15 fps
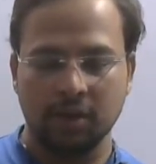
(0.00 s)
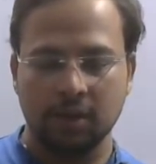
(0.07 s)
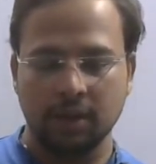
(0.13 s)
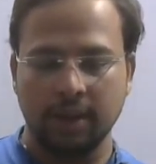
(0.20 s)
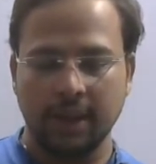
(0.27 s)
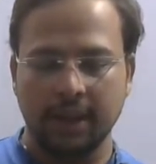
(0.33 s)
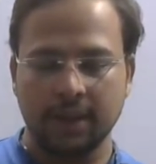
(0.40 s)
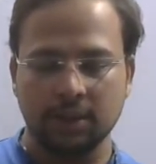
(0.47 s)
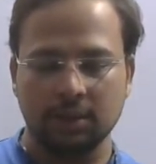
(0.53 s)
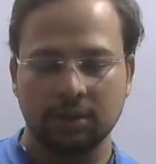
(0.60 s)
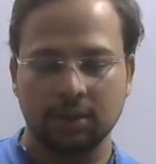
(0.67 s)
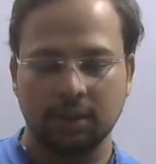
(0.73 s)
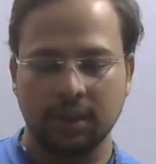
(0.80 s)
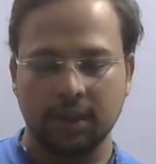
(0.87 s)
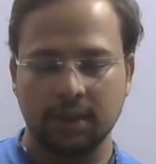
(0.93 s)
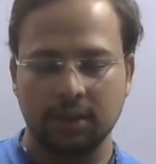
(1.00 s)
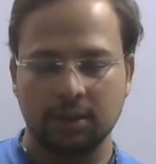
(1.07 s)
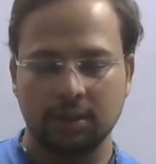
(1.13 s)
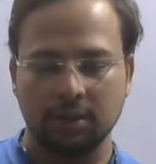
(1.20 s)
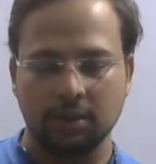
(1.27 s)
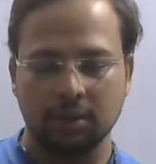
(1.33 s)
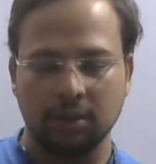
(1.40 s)
lends
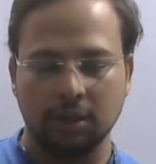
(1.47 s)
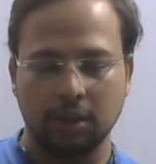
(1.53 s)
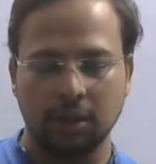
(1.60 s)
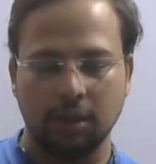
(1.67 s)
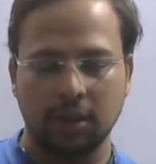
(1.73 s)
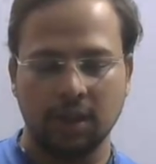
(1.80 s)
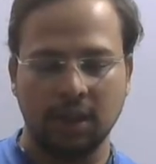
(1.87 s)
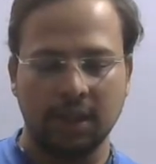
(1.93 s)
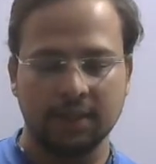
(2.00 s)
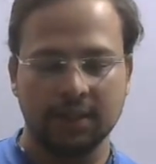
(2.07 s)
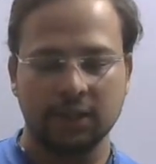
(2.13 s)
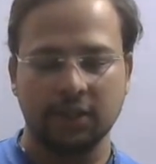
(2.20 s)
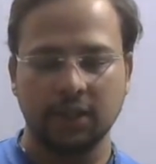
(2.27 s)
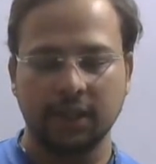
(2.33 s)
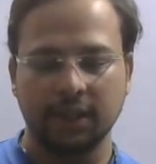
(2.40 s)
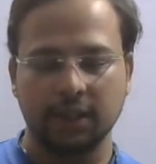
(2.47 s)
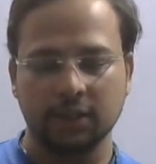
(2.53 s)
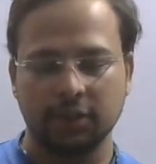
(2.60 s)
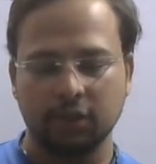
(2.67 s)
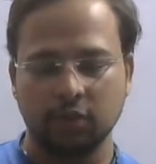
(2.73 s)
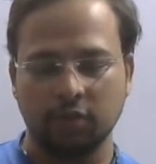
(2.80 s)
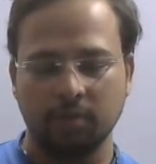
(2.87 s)
it the essential
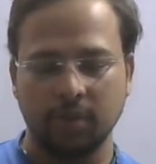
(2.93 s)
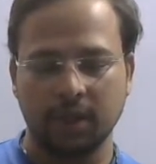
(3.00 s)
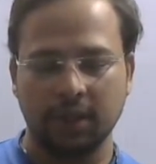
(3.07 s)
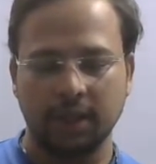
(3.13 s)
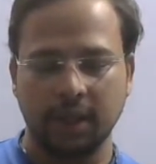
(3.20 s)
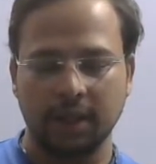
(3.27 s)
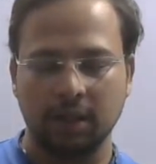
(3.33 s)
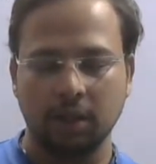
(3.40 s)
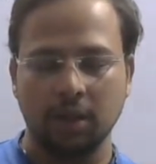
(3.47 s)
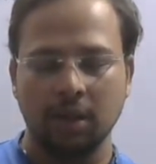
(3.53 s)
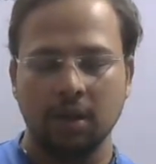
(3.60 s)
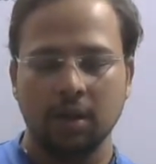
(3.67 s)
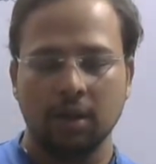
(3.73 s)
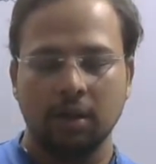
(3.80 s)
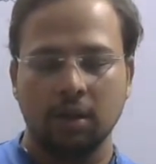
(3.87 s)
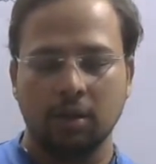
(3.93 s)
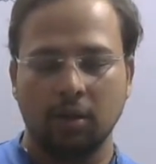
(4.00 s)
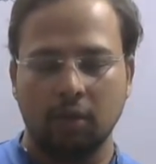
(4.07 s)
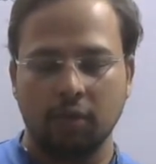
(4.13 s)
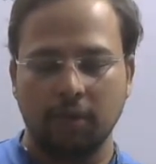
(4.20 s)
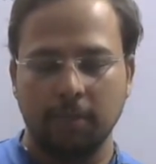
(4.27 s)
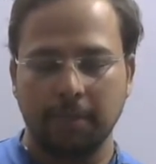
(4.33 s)
characteristic of money that
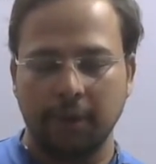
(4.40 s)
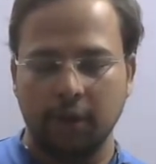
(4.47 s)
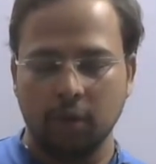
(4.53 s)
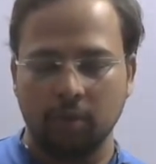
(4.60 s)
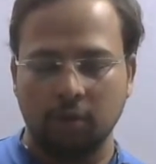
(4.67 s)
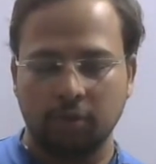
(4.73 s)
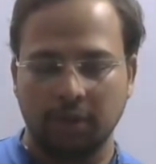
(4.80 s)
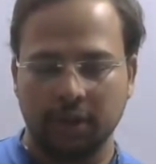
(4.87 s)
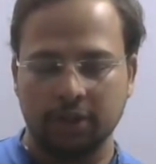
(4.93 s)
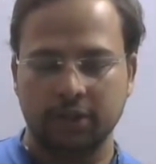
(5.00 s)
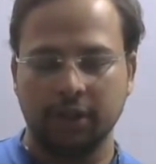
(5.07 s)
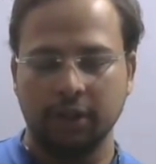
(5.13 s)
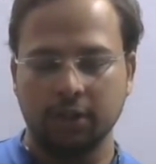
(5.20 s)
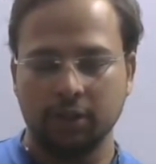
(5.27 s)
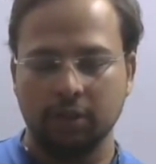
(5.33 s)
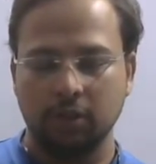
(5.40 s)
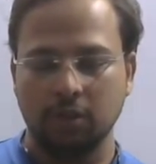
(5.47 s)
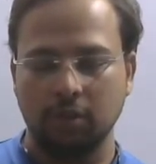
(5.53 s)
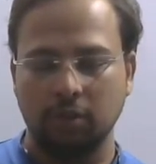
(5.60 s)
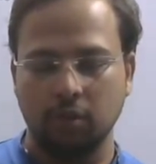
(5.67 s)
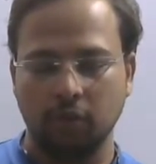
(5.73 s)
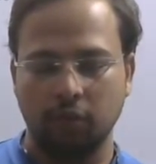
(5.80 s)
of a medium of exchange.
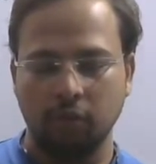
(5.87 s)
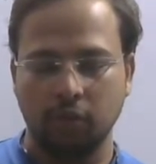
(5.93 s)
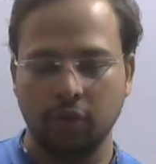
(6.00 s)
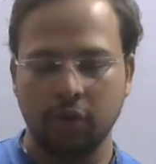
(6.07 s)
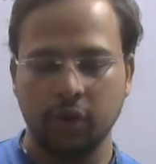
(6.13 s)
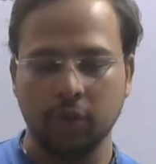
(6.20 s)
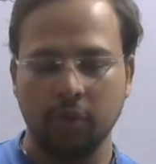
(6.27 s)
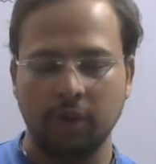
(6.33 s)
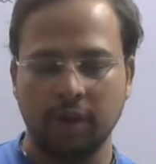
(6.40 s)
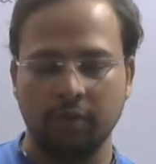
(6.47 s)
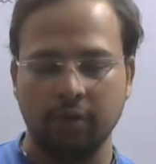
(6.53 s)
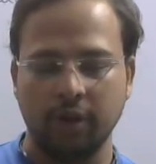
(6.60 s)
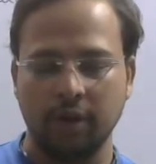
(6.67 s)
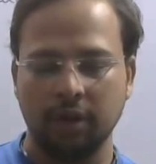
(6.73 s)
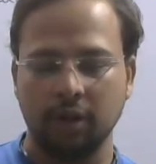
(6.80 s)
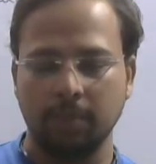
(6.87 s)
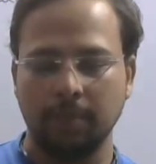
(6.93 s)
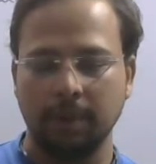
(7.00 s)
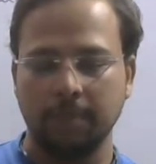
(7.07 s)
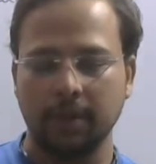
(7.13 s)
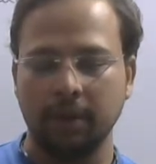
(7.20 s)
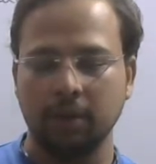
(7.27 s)
Would you have heard the
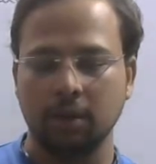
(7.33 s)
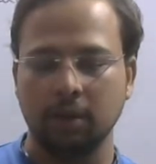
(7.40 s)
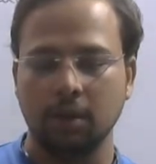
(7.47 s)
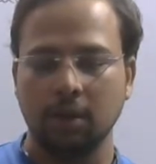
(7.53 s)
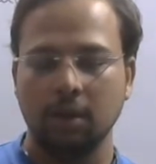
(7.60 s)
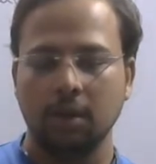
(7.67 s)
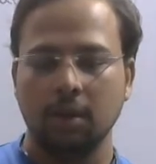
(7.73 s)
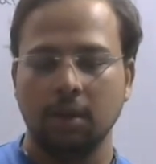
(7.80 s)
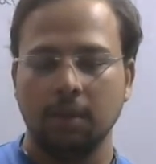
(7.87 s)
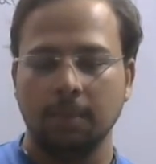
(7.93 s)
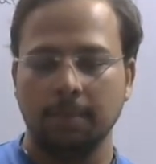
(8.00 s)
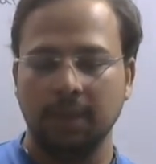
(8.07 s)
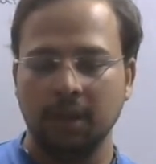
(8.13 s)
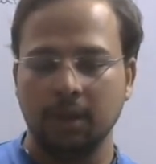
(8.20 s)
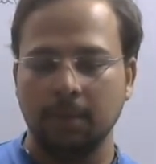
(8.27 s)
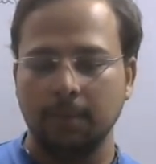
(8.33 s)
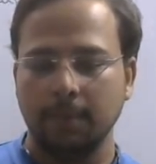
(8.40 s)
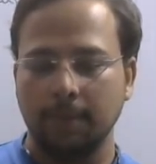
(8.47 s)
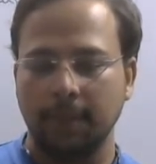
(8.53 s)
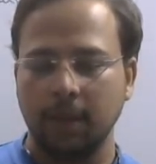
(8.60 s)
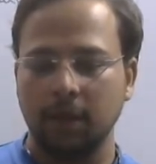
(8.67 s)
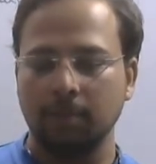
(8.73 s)
payment being
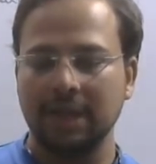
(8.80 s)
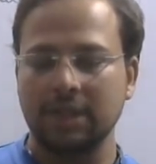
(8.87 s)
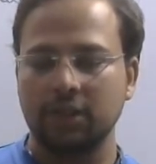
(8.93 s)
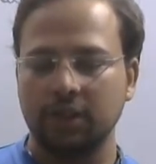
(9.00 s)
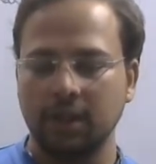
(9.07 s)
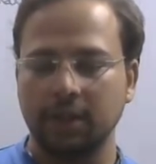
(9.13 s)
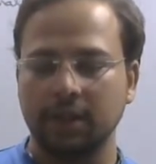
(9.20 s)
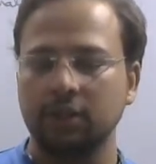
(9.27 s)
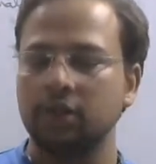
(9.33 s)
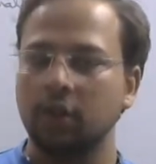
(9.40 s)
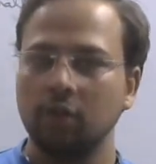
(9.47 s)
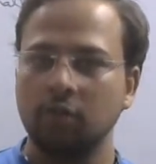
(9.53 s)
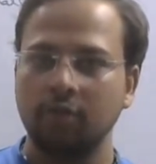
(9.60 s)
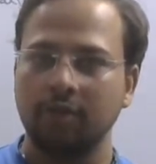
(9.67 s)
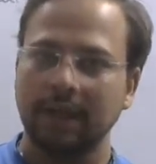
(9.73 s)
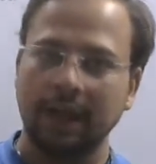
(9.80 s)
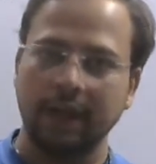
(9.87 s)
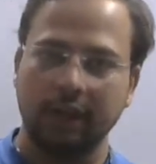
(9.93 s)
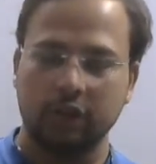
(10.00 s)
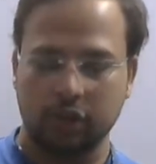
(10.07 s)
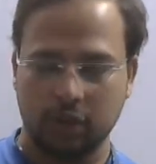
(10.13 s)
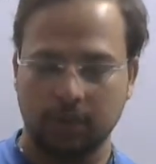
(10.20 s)
made by check instead of
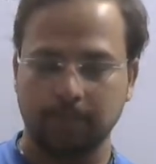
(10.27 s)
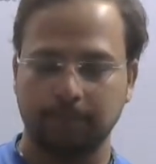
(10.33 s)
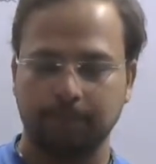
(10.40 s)
cash?